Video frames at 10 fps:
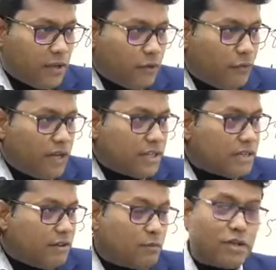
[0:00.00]
when
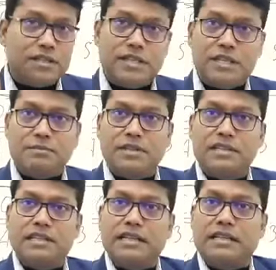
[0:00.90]

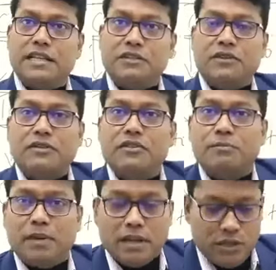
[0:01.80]
7.6% in 10th 5-year
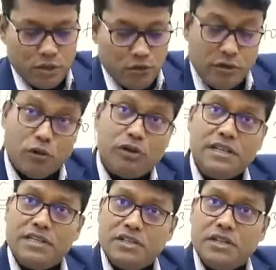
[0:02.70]
plan, you have already
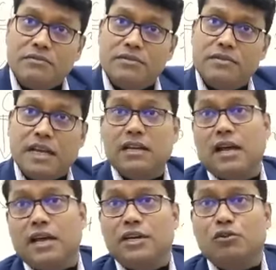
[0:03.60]
achieved that
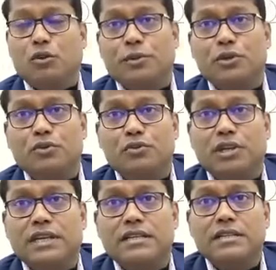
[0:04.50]
higher economic growth
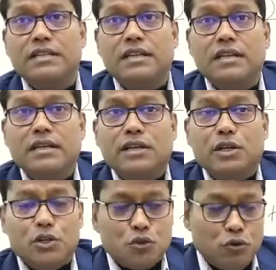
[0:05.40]
rate.
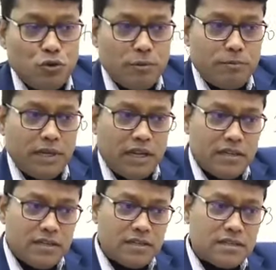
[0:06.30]
So
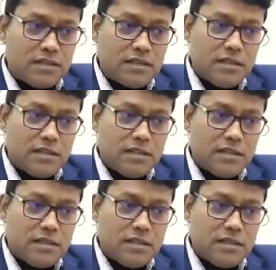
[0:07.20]
planners